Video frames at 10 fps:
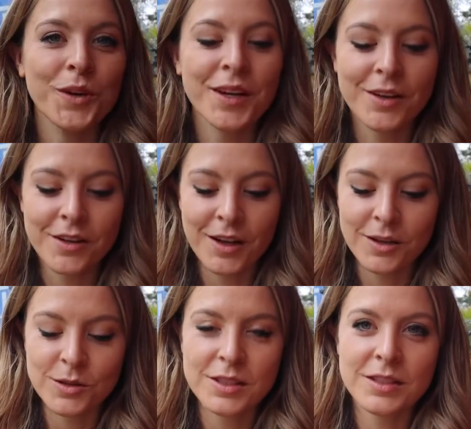here
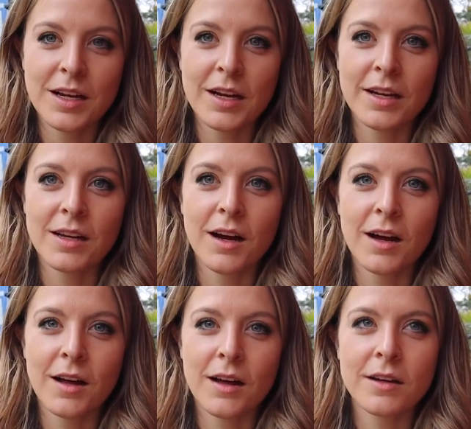outside
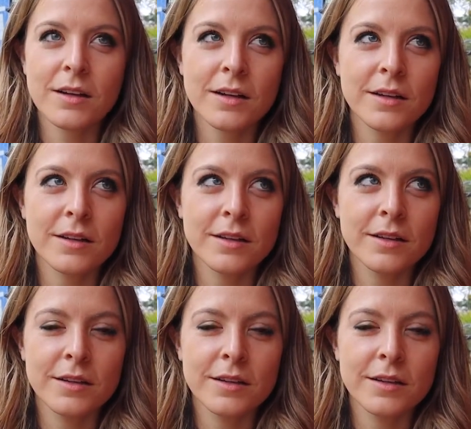Haka